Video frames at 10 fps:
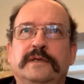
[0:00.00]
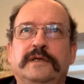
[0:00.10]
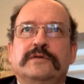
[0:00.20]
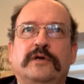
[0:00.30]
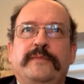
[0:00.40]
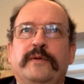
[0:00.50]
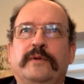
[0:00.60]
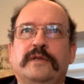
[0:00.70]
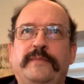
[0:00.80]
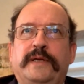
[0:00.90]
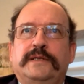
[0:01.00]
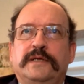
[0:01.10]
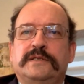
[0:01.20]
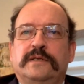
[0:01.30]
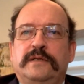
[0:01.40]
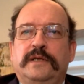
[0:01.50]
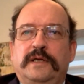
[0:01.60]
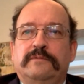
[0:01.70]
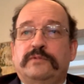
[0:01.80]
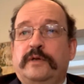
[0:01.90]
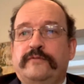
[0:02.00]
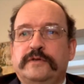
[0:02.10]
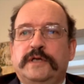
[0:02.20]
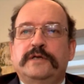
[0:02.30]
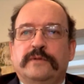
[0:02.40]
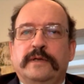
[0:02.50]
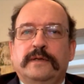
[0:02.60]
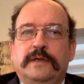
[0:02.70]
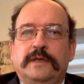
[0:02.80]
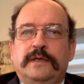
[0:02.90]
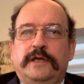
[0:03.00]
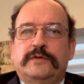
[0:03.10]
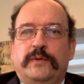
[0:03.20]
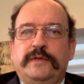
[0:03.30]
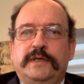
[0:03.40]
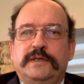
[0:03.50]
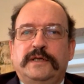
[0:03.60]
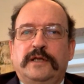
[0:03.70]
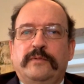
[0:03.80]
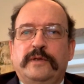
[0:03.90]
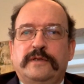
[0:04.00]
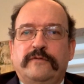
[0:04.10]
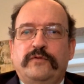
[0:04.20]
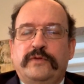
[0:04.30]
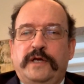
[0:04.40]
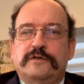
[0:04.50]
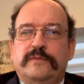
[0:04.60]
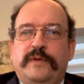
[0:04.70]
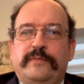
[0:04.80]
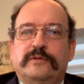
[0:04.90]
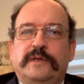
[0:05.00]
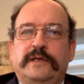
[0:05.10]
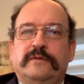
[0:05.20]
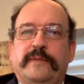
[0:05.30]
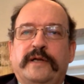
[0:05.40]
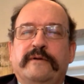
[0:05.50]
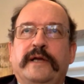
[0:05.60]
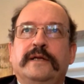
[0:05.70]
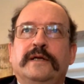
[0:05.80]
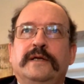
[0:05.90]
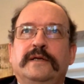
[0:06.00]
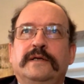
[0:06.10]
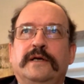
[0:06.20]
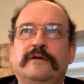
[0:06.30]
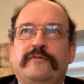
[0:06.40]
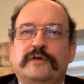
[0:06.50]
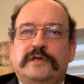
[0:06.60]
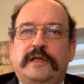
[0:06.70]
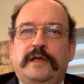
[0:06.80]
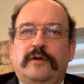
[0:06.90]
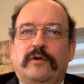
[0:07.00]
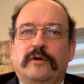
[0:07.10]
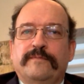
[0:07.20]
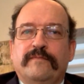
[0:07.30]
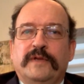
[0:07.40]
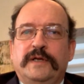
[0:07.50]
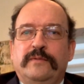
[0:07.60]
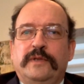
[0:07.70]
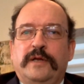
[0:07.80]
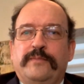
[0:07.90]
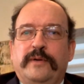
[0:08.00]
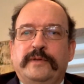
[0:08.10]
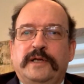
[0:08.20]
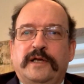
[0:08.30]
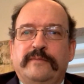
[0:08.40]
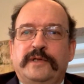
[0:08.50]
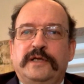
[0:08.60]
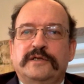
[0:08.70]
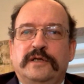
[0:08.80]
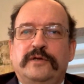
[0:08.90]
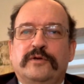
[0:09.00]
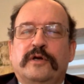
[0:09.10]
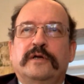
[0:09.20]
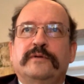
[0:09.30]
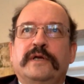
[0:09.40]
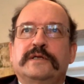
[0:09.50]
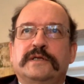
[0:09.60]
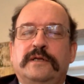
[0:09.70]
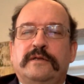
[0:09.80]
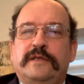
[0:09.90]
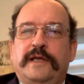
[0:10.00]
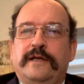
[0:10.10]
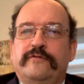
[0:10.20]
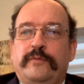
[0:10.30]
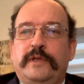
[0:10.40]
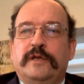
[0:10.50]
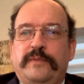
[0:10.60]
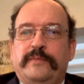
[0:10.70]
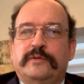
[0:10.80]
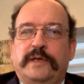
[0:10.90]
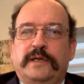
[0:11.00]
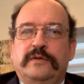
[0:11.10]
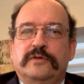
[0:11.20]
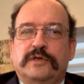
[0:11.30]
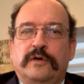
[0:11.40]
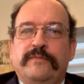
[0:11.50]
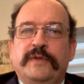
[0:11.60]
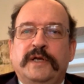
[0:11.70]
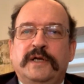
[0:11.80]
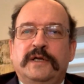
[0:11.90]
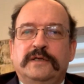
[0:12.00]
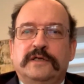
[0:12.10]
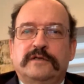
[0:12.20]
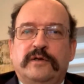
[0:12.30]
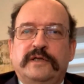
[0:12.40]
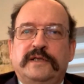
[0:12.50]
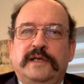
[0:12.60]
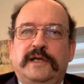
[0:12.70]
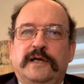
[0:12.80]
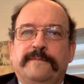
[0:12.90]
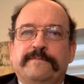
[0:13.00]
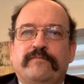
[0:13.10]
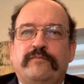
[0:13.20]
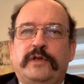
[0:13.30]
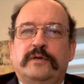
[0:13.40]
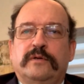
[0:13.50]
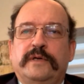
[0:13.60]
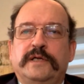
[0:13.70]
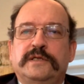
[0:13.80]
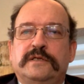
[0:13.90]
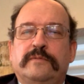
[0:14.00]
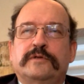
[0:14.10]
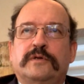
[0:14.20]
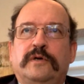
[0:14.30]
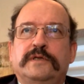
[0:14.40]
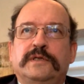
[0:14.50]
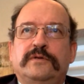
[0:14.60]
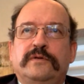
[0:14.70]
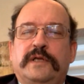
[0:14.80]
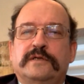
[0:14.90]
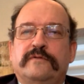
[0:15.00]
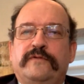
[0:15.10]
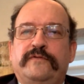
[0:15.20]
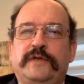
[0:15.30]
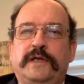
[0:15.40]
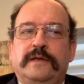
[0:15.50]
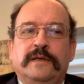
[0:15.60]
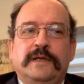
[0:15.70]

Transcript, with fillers: is going to be one of the big tests of the uh, 21st century. It's one thing to deal with a few thousand people trying to migrate unofficially or without proper documentation into your country. It's another thing if a million people try to do so. Just look at the um, political crisis that was caused in 2015